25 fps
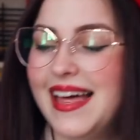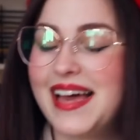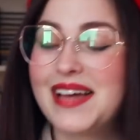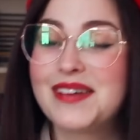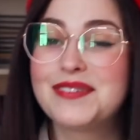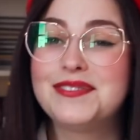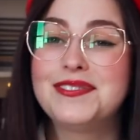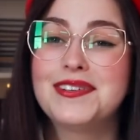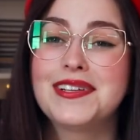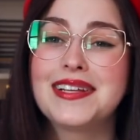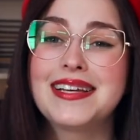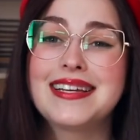
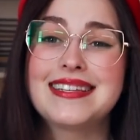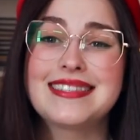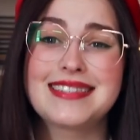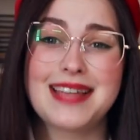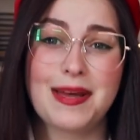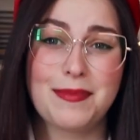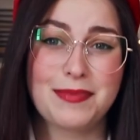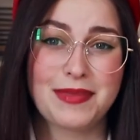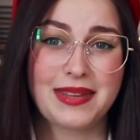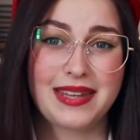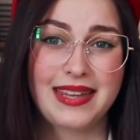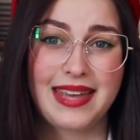Thankfully
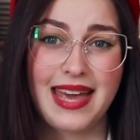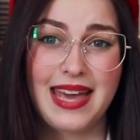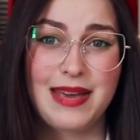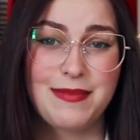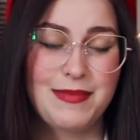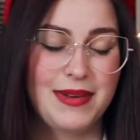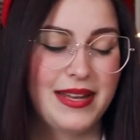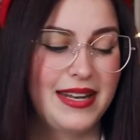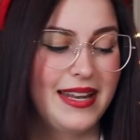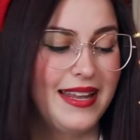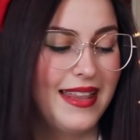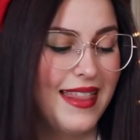something
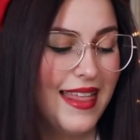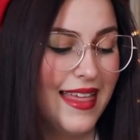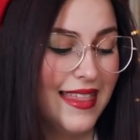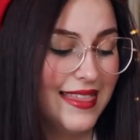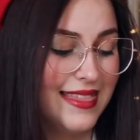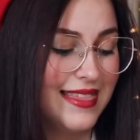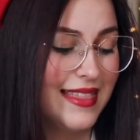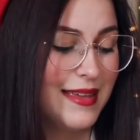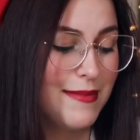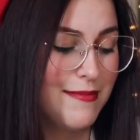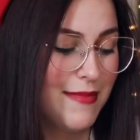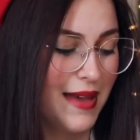came
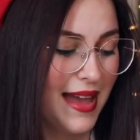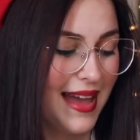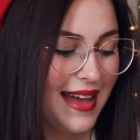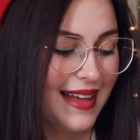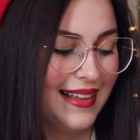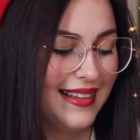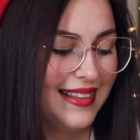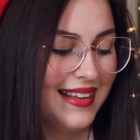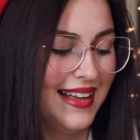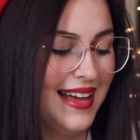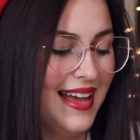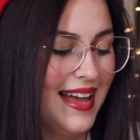in the
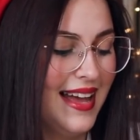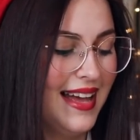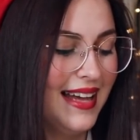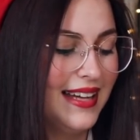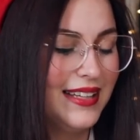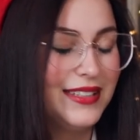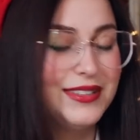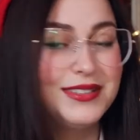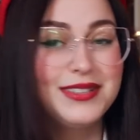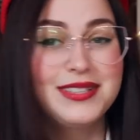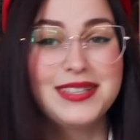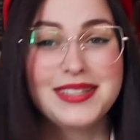mail
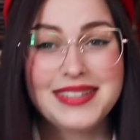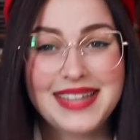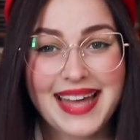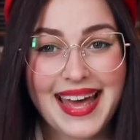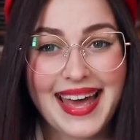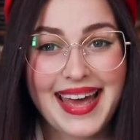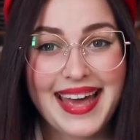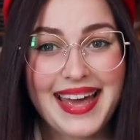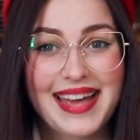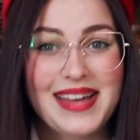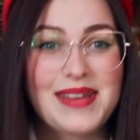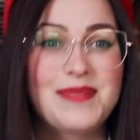
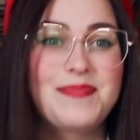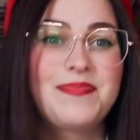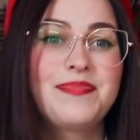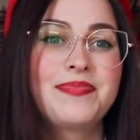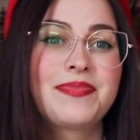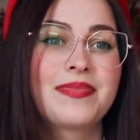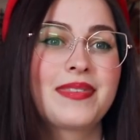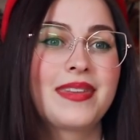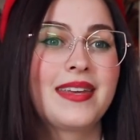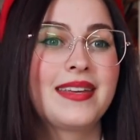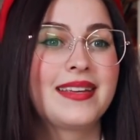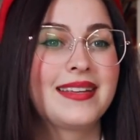today.
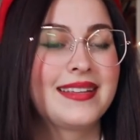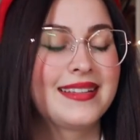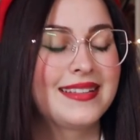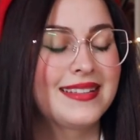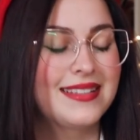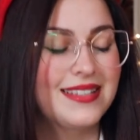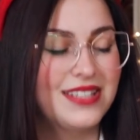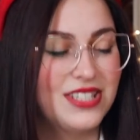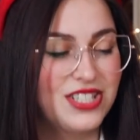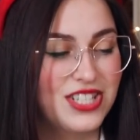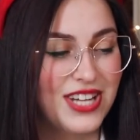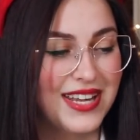
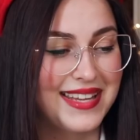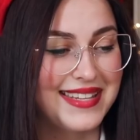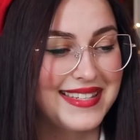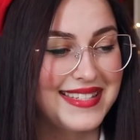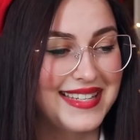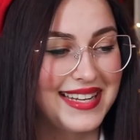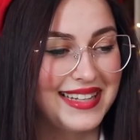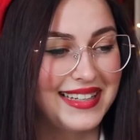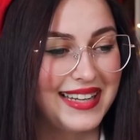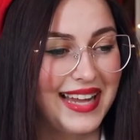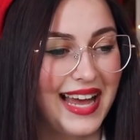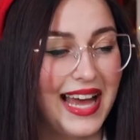
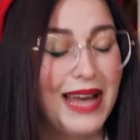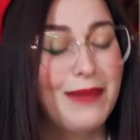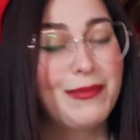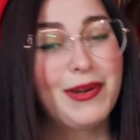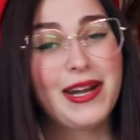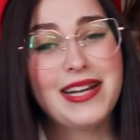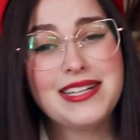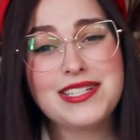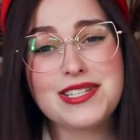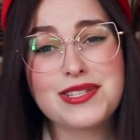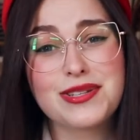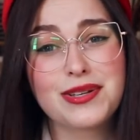Just in time,
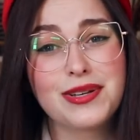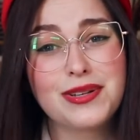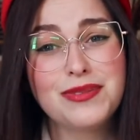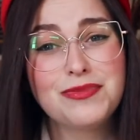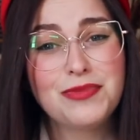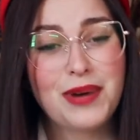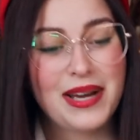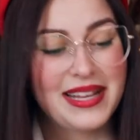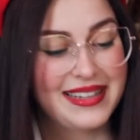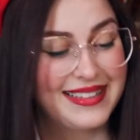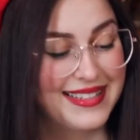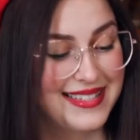I just
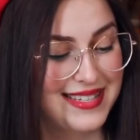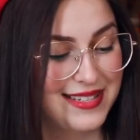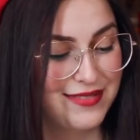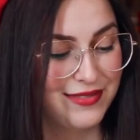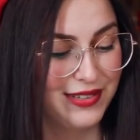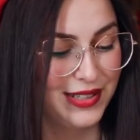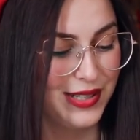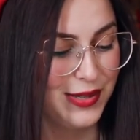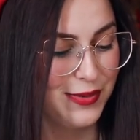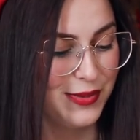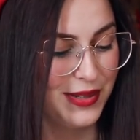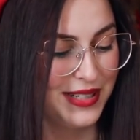couldn't wait because I
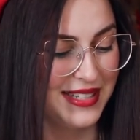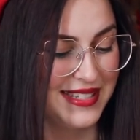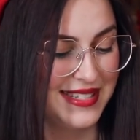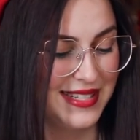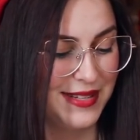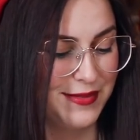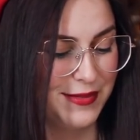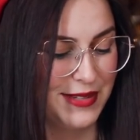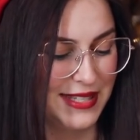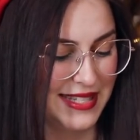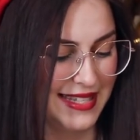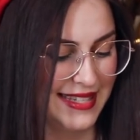really want to
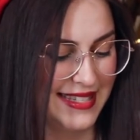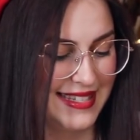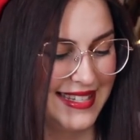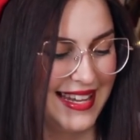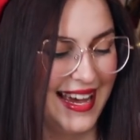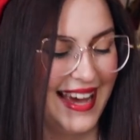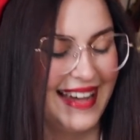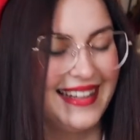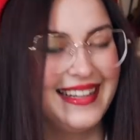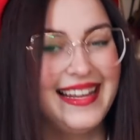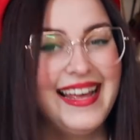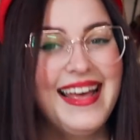see what's
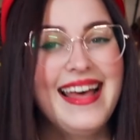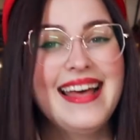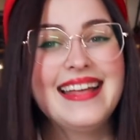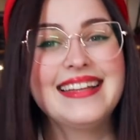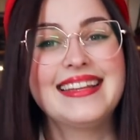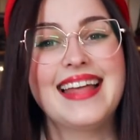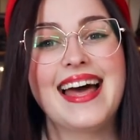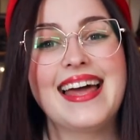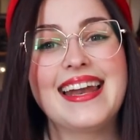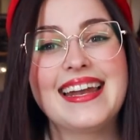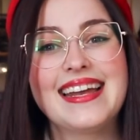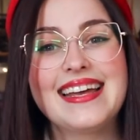inside.
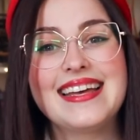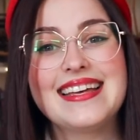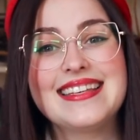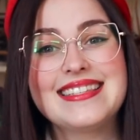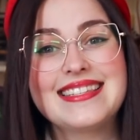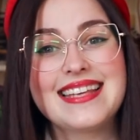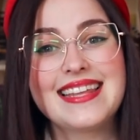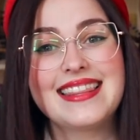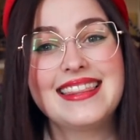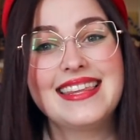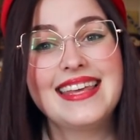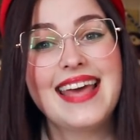That
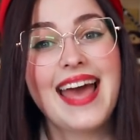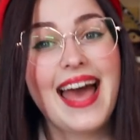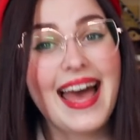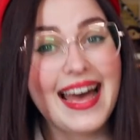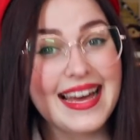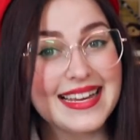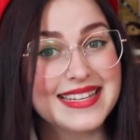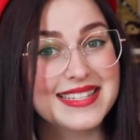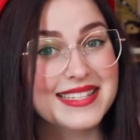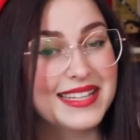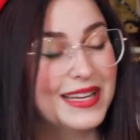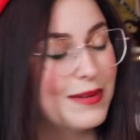is the
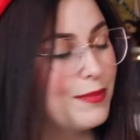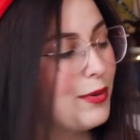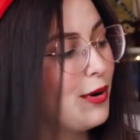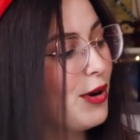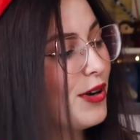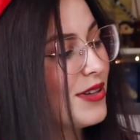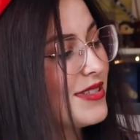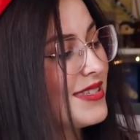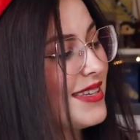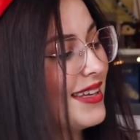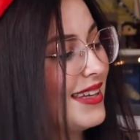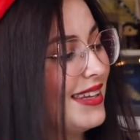
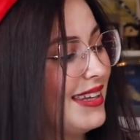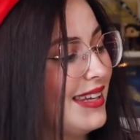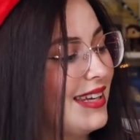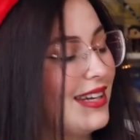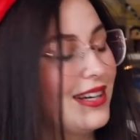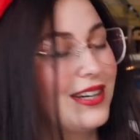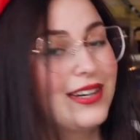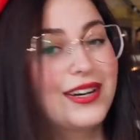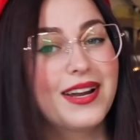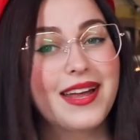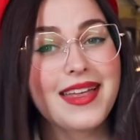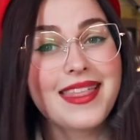Azkabox
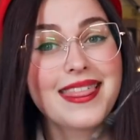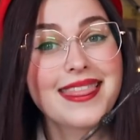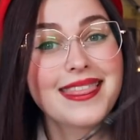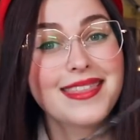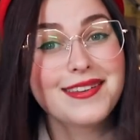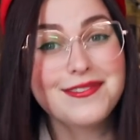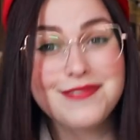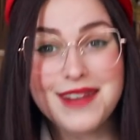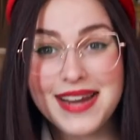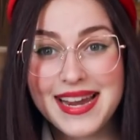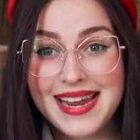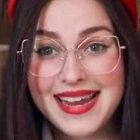Year
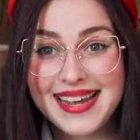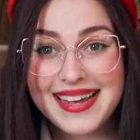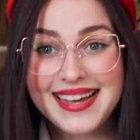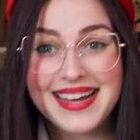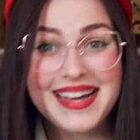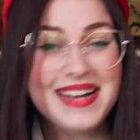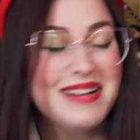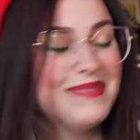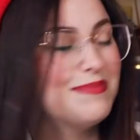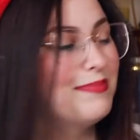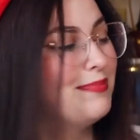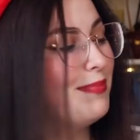
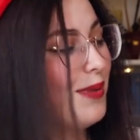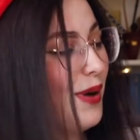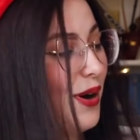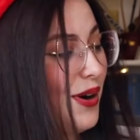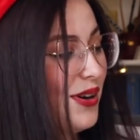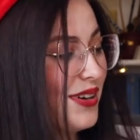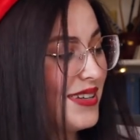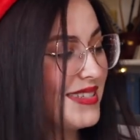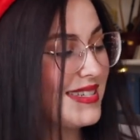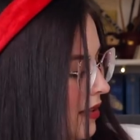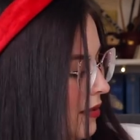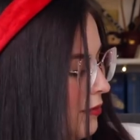3
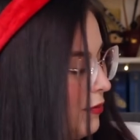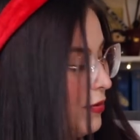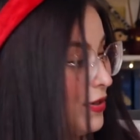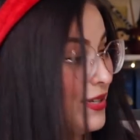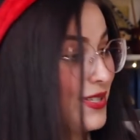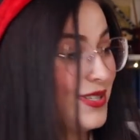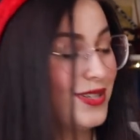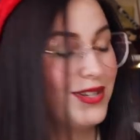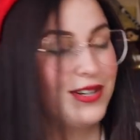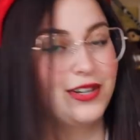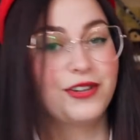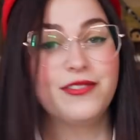box,
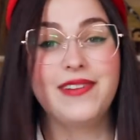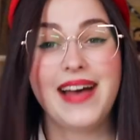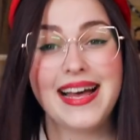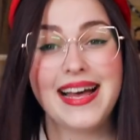Prisoner of